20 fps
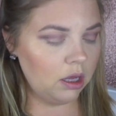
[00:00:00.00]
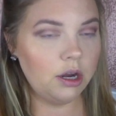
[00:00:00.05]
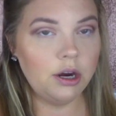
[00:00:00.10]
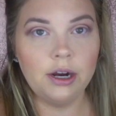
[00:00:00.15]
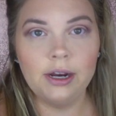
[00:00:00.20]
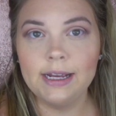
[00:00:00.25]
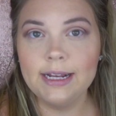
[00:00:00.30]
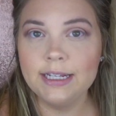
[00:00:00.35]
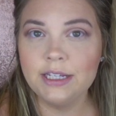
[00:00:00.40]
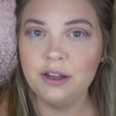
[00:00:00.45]
All
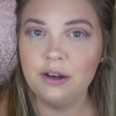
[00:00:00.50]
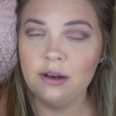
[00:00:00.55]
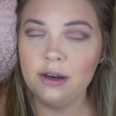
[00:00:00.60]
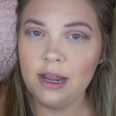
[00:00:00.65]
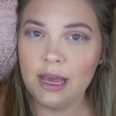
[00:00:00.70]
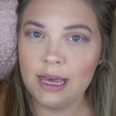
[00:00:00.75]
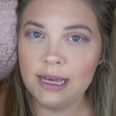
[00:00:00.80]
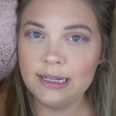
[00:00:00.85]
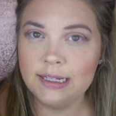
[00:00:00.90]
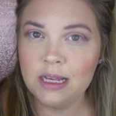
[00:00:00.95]
right, so
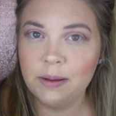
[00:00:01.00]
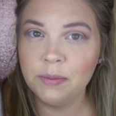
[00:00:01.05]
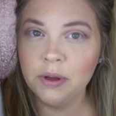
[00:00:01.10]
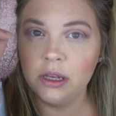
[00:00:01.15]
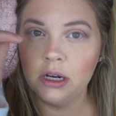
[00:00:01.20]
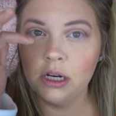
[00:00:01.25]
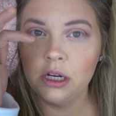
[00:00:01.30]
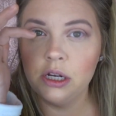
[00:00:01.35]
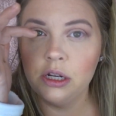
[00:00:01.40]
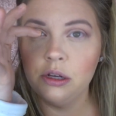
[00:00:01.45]
next I'm
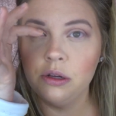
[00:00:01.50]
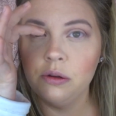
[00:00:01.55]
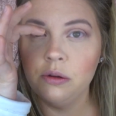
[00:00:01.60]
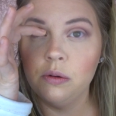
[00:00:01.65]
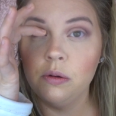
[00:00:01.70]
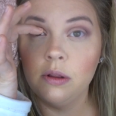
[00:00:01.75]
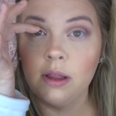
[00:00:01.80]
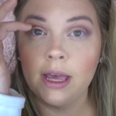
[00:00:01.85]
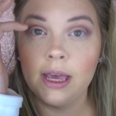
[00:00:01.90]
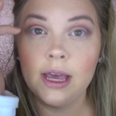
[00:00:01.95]
gonna
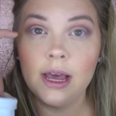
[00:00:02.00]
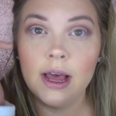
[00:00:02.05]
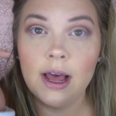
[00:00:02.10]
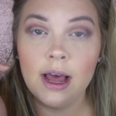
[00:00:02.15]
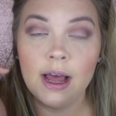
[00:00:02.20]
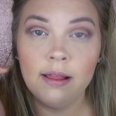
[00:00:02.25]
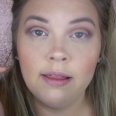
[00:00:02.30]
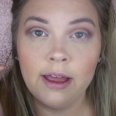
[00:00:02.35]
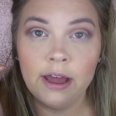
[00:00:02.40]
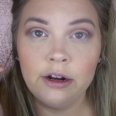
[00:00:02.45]
do like
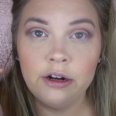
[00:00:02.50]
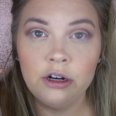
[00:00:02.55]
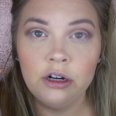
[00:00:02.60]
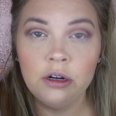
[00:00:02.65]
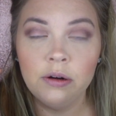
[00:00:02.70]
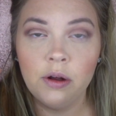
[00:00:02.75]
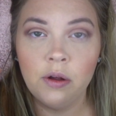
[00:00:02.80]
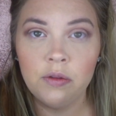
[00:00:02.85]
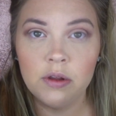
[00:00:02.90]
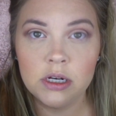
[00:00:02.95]

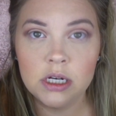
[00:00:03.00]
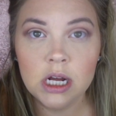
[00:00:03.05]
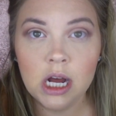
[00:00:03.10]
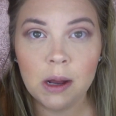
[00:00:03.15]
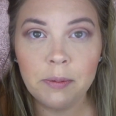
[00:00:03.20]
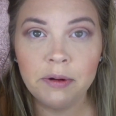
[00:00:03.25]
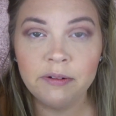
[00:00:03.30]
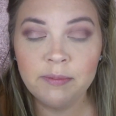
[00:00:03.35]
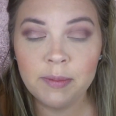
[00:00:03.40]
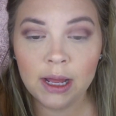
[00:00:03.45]
eyeliner on the
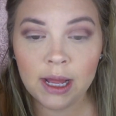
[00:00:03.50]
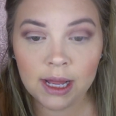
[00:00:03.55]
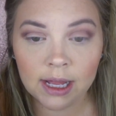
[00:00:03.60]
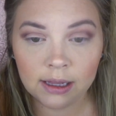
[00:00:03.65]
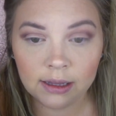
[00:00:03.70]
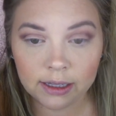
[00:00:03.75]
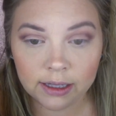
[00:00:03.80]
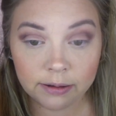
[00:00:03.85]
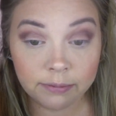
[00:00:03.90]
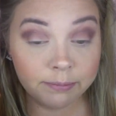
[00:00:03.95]
top of my
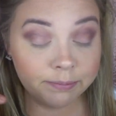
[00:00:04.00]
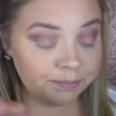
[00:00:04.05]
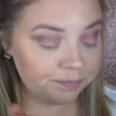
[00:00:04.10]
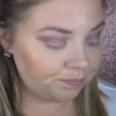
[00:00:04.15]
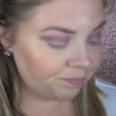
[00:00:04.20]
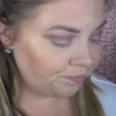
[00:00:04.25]
eyelid.